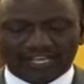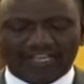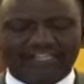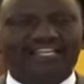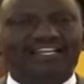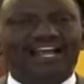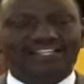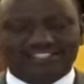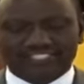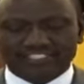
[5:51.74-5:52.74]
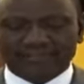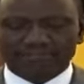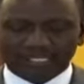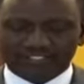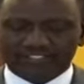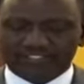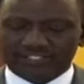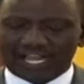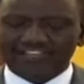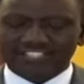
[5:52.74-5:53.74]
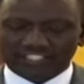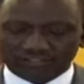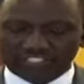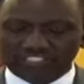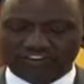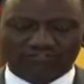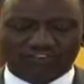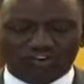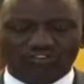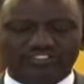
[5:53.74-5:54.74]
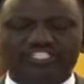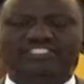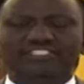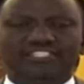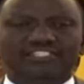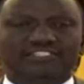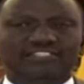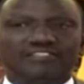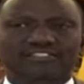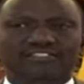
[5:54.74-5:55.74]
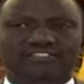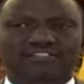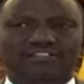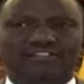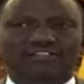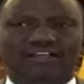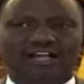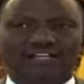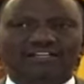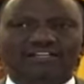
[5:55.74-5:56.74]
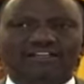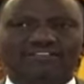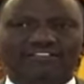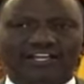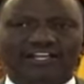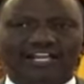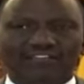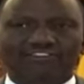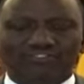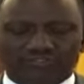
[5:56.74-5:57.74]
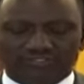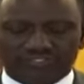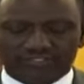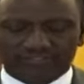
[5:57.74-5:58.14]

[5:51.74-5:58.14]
and enhancing the peace and security of all citizens and their livelihoods.